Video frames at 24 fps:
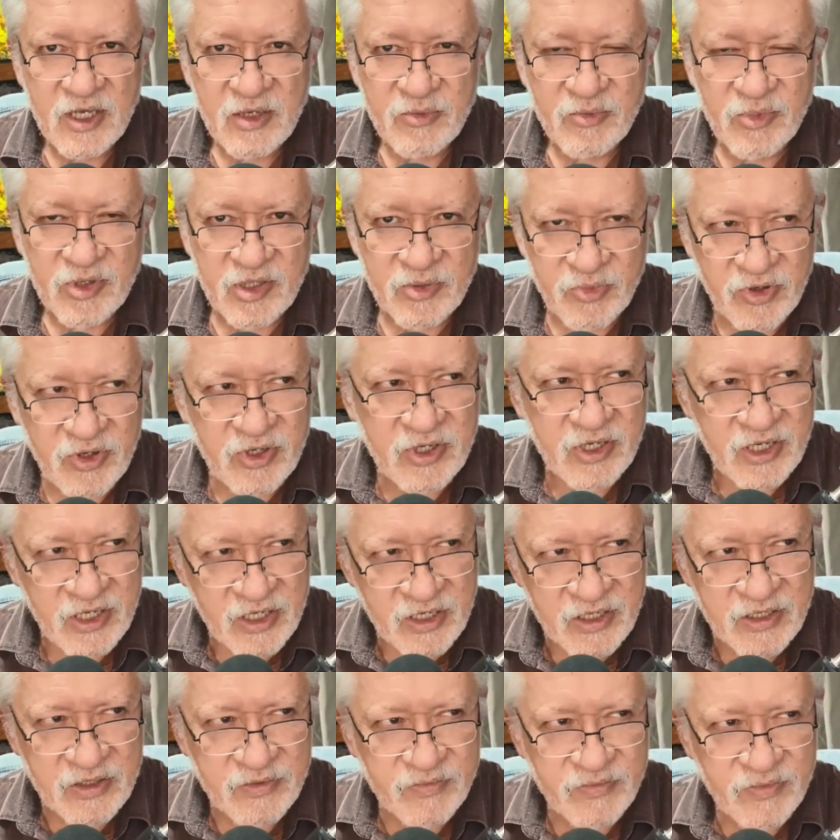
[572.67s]
But the point
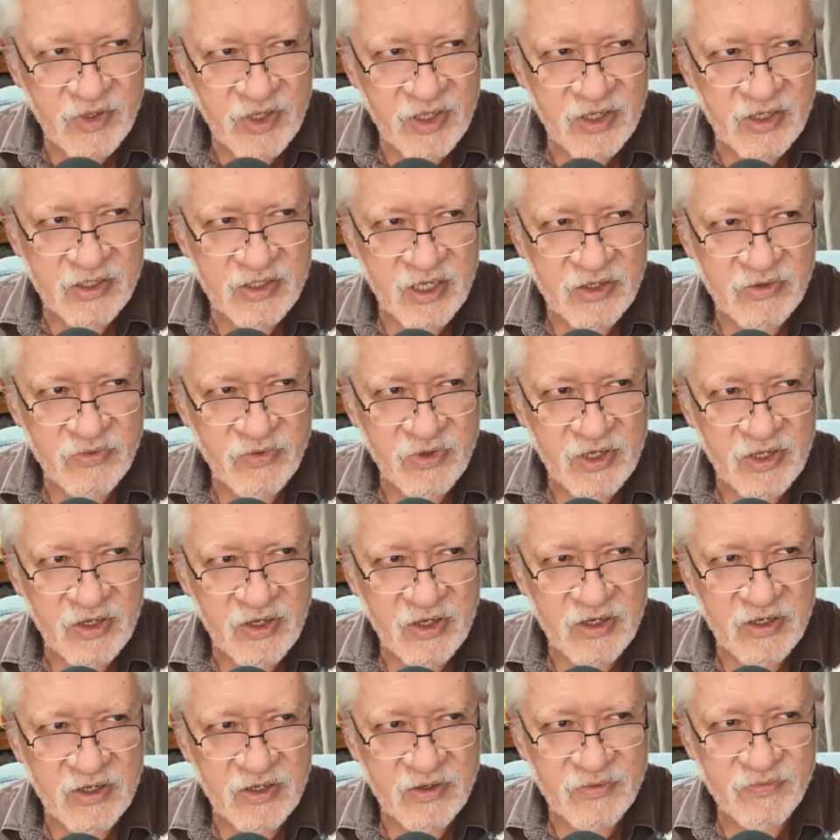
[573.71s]
here is that we
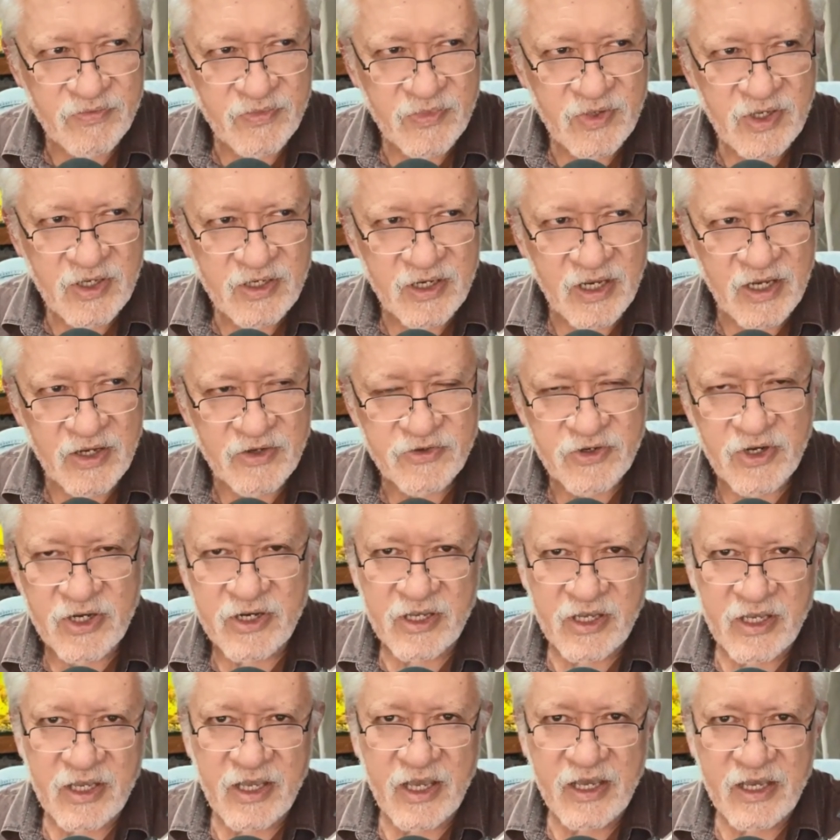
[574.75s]
are now trying
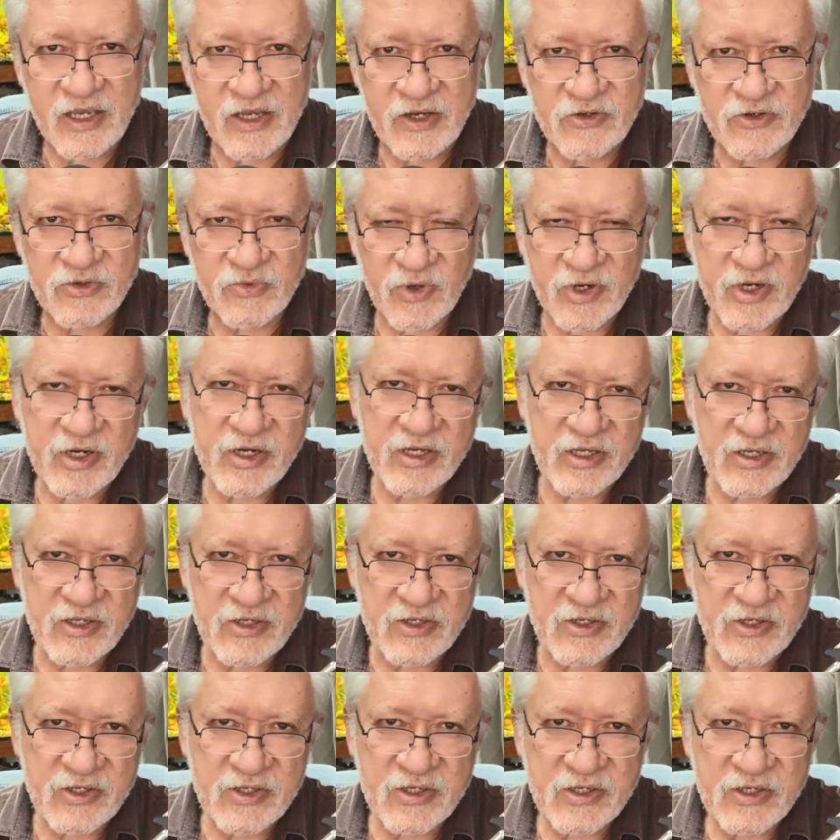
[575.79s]
to gauge what it
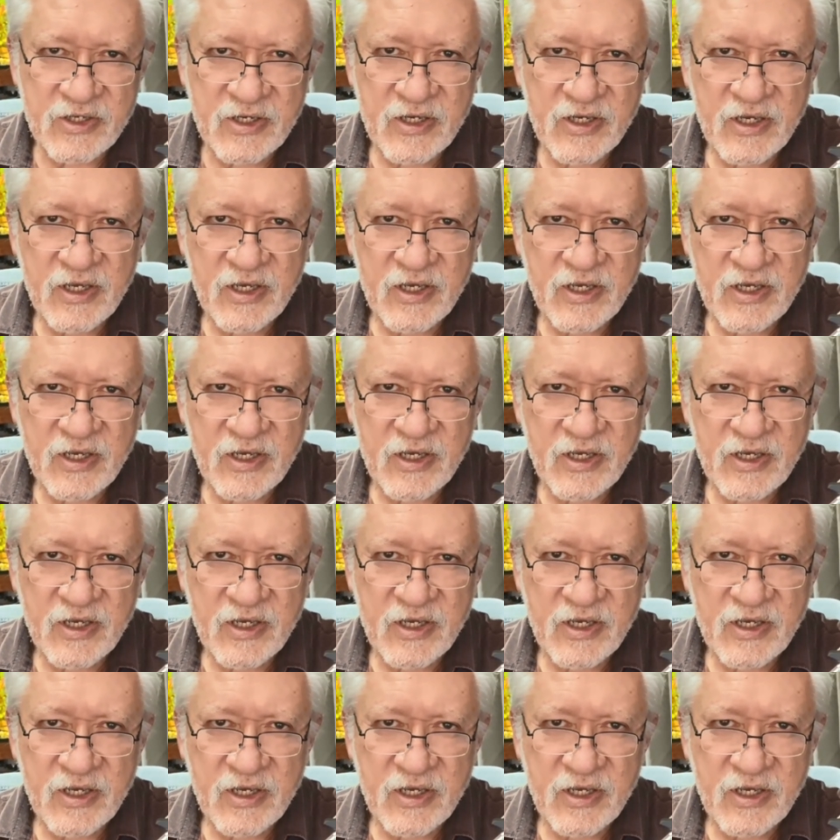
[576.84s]
is